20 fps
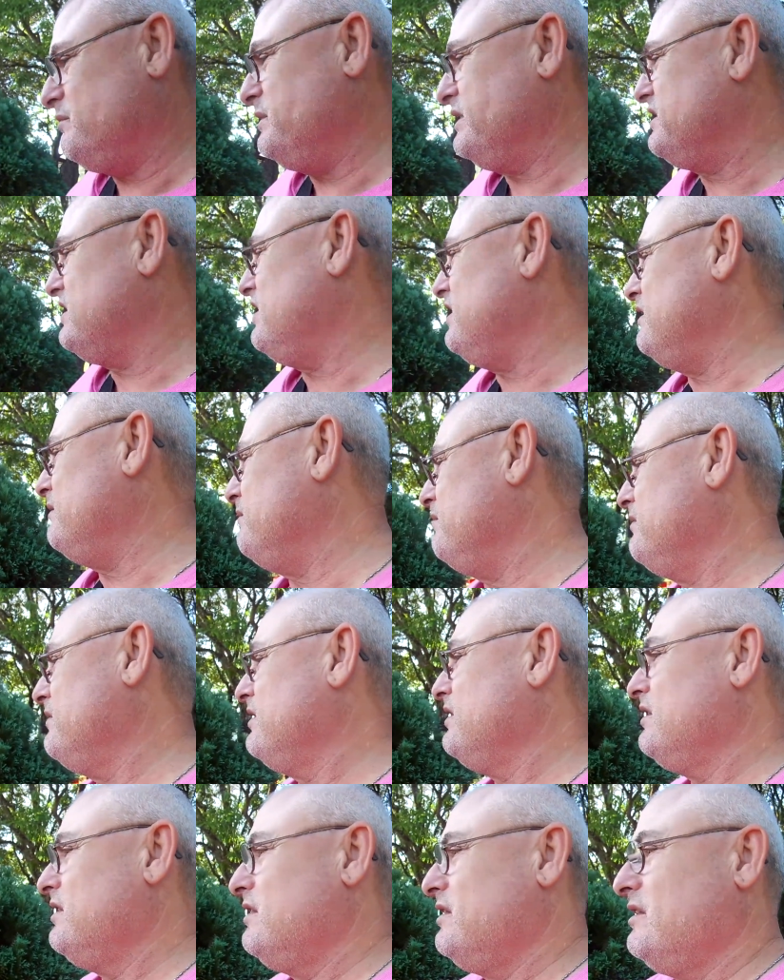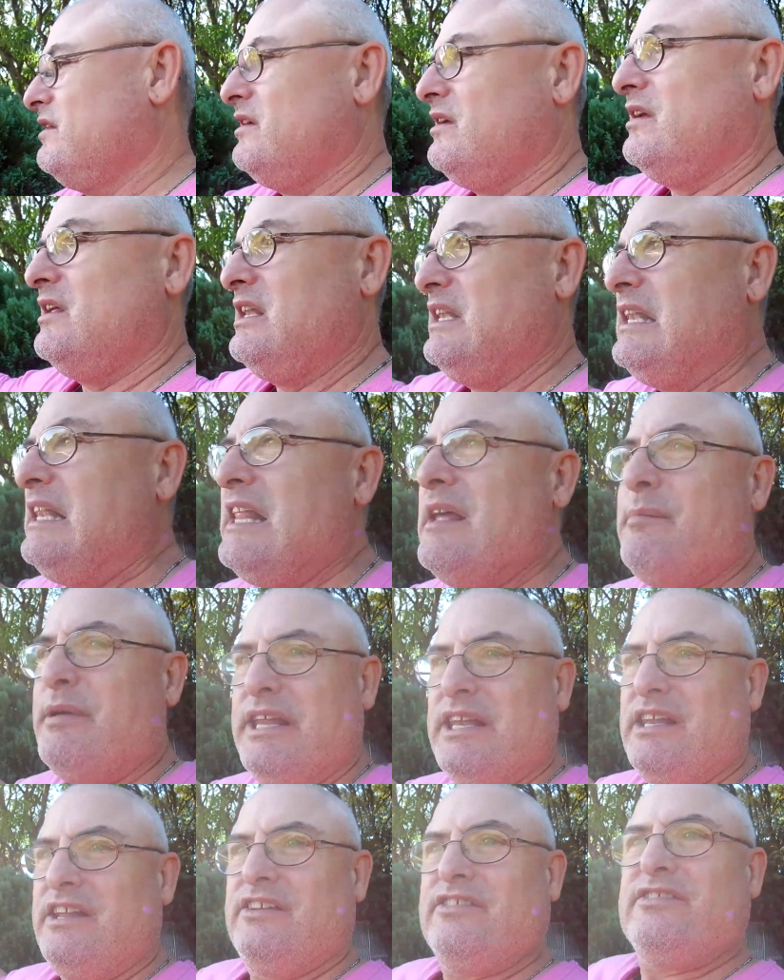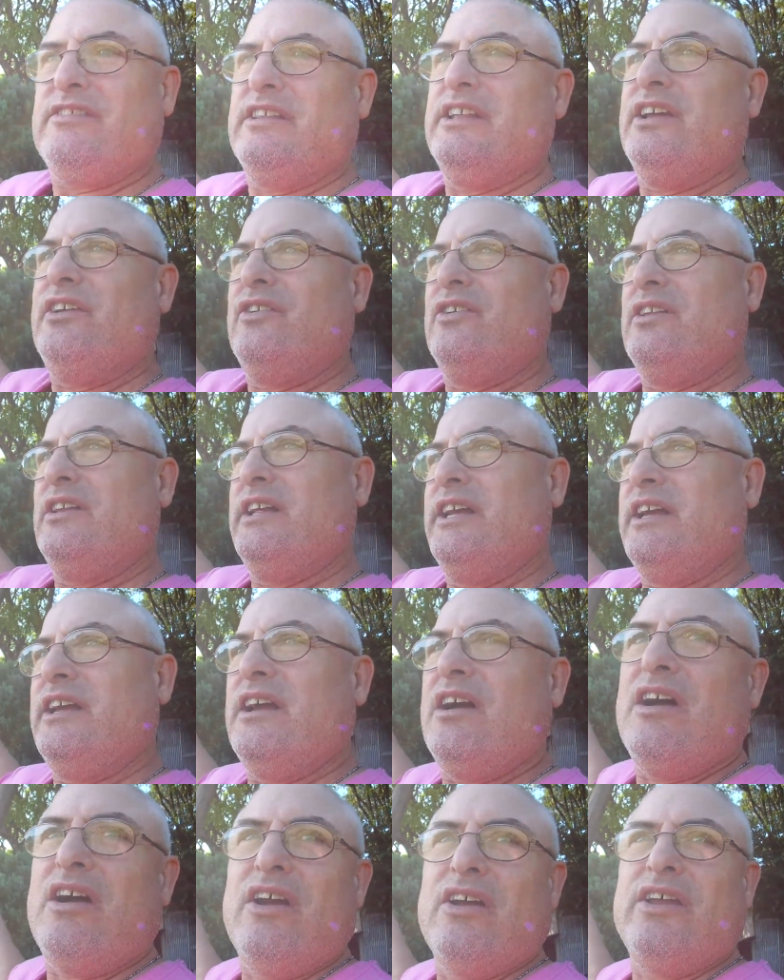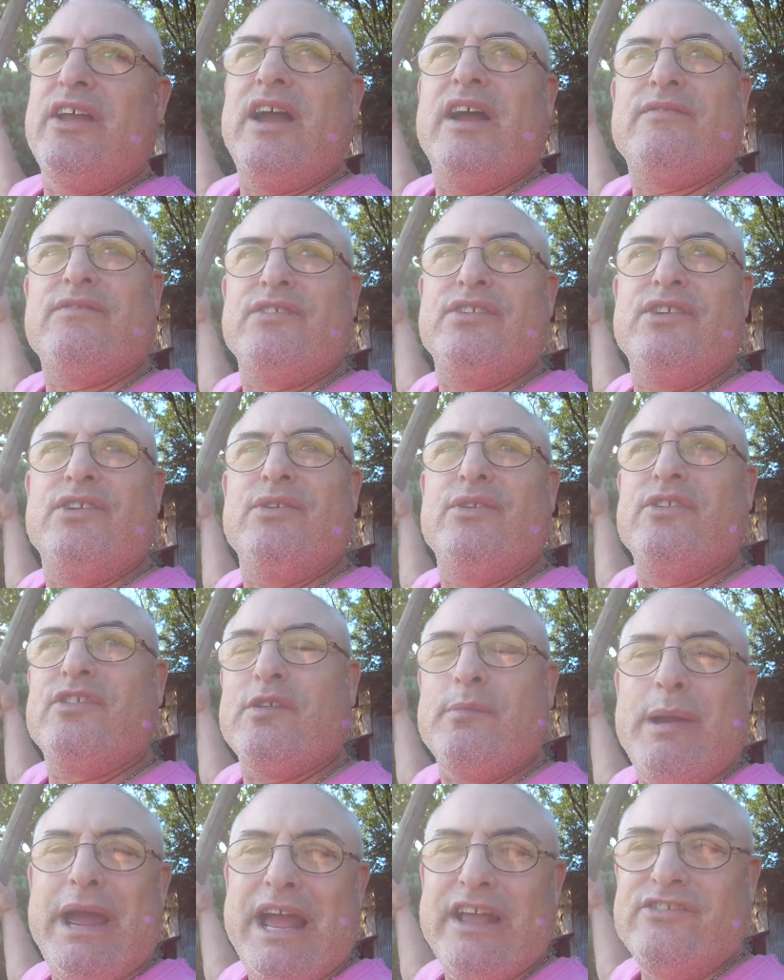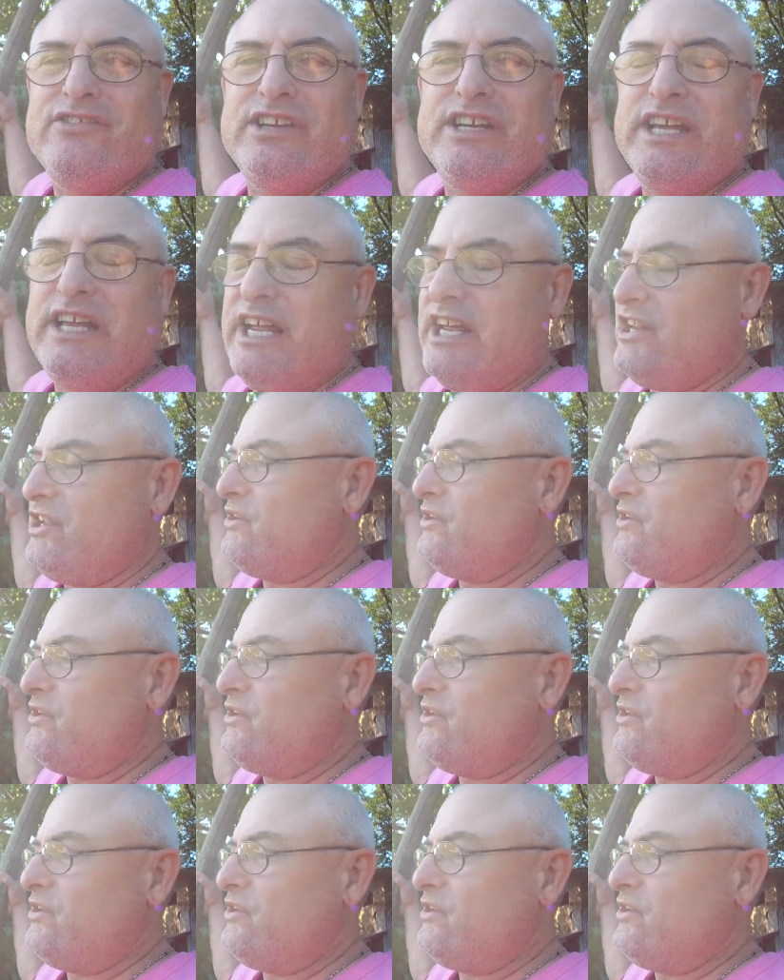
become limitless, literally. All you have to do is imagine it and